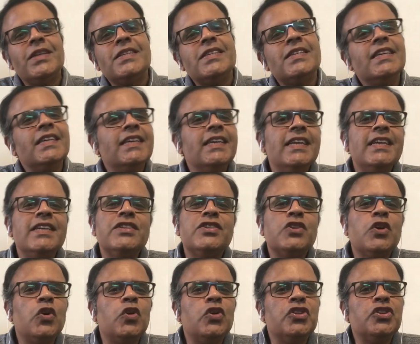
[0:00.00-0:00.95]
Indies
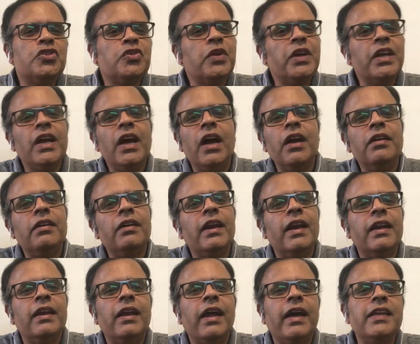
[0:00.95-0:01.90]
scored
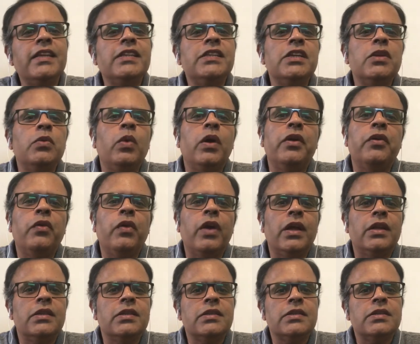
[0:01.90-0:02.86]
391
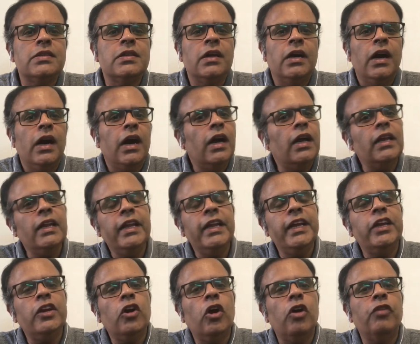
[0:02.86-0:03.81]
runs, a
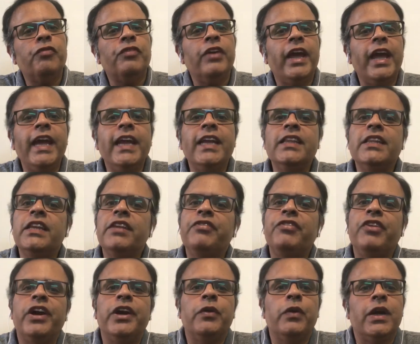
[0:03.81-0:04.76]
lead of
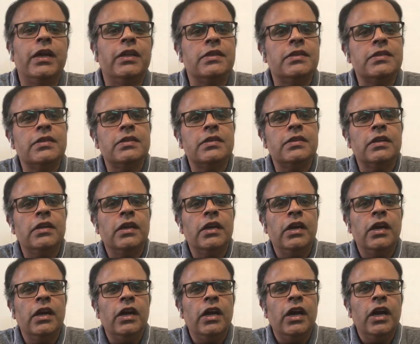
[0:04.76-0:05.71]
85 runs.
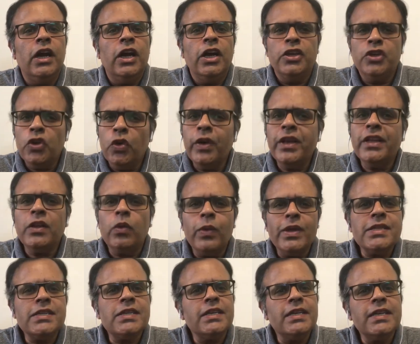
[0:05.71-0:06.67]
During the
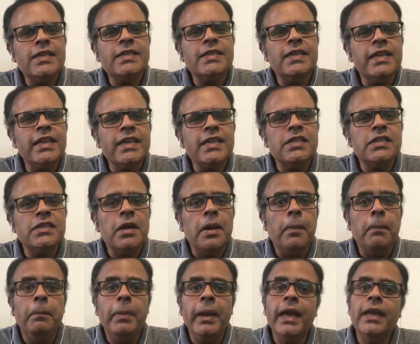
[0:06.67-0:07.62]
West Indies innings,
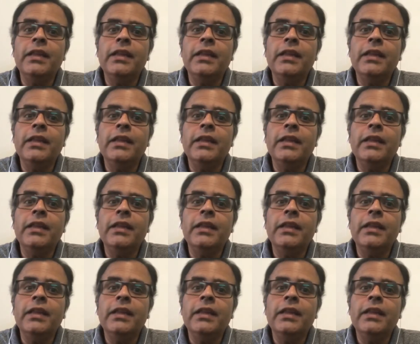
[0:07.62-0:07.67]
Bedi